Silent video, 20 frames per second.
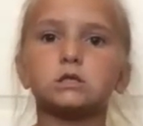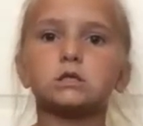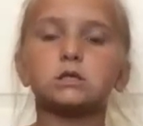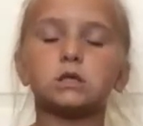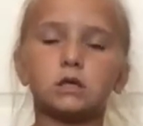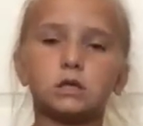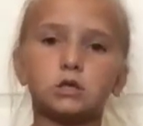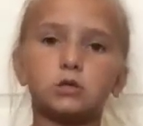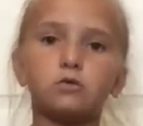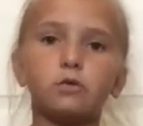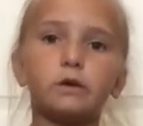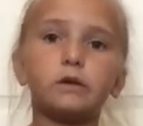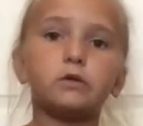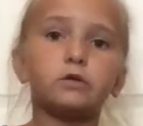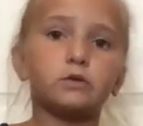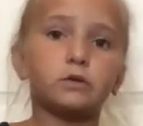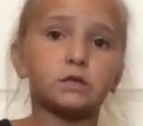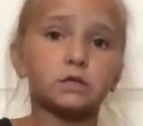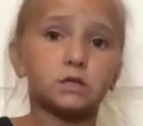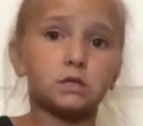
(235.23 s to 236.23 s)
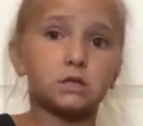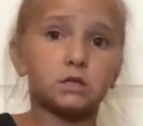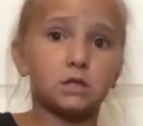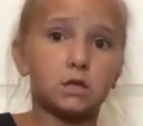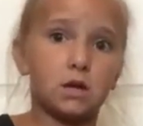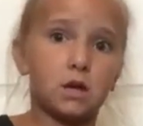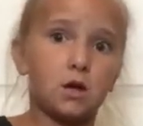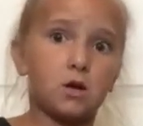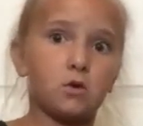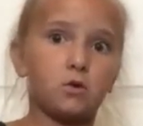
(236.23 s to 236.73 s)
Like, you want to do it
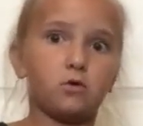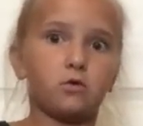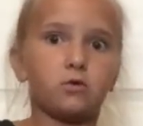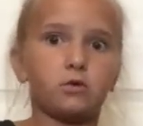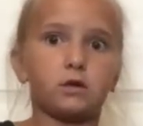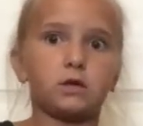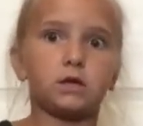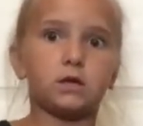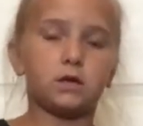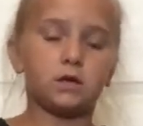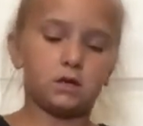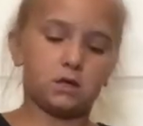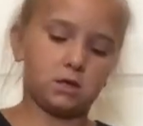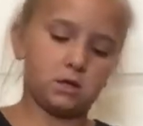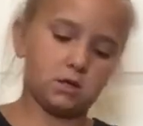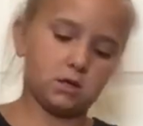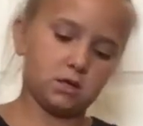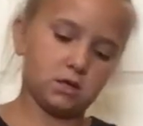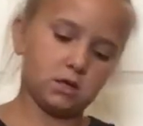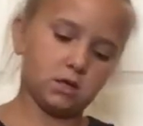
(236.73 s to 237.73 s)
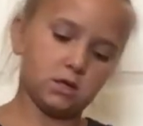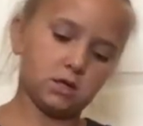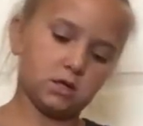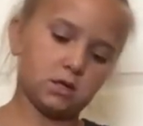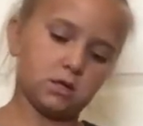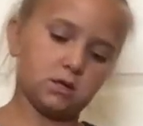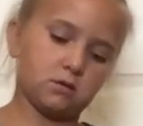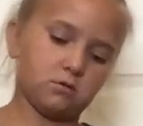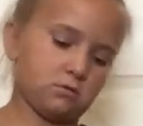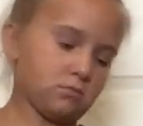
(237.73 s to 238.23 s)
slowly,
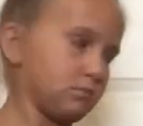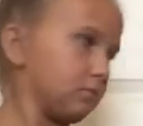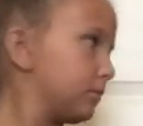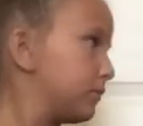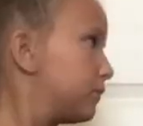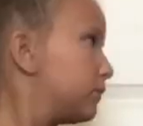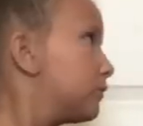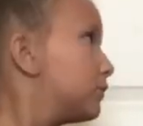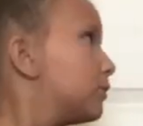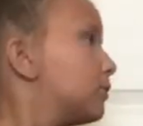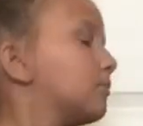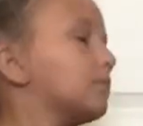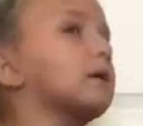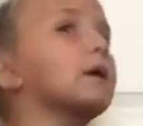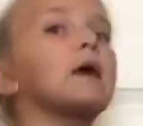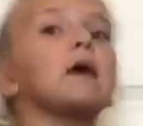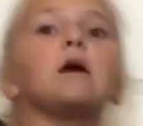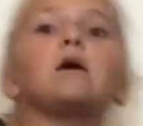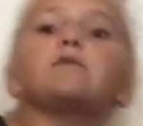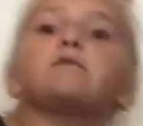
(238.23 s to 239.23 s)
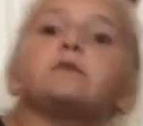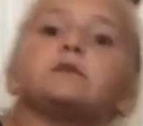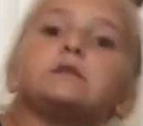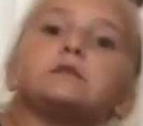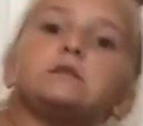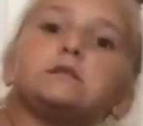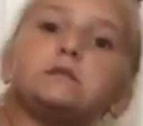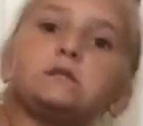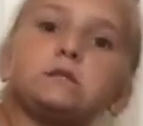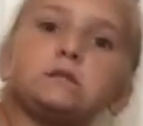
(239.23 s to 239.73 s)

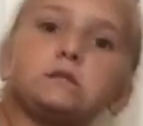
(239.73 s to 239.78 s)
carefully.